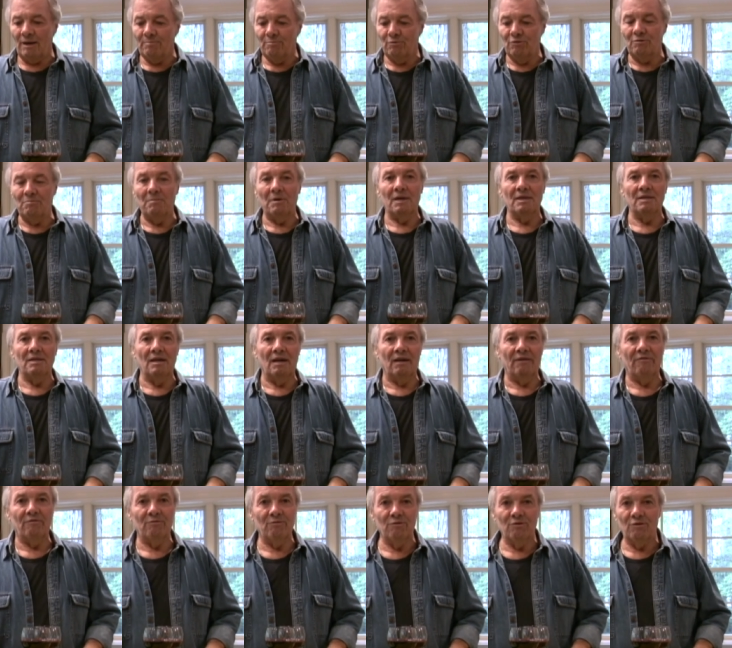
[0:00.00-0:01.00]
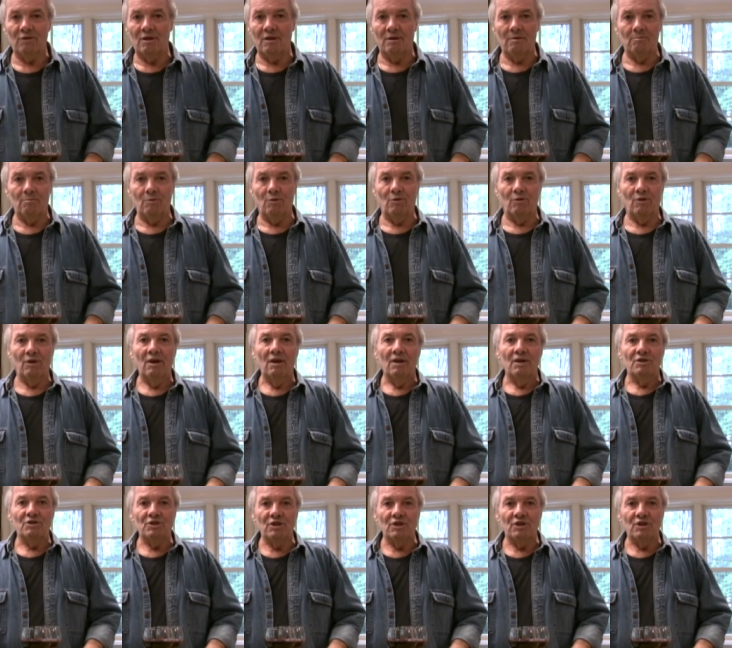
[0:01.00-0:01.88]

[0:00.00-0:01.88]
I put my knife on the table.